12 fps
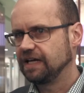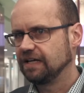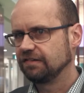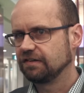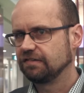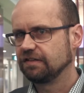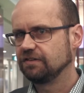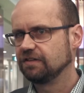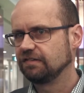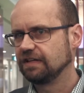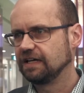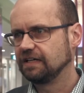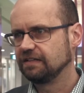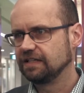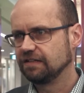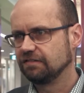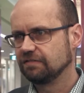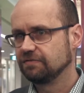days, our students had
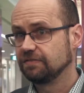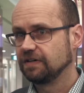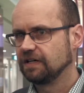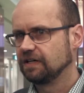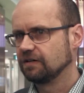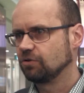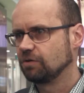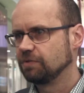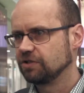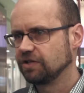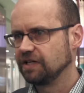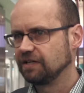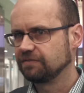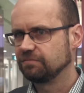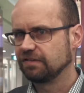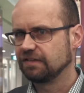intensive uh, corporate training from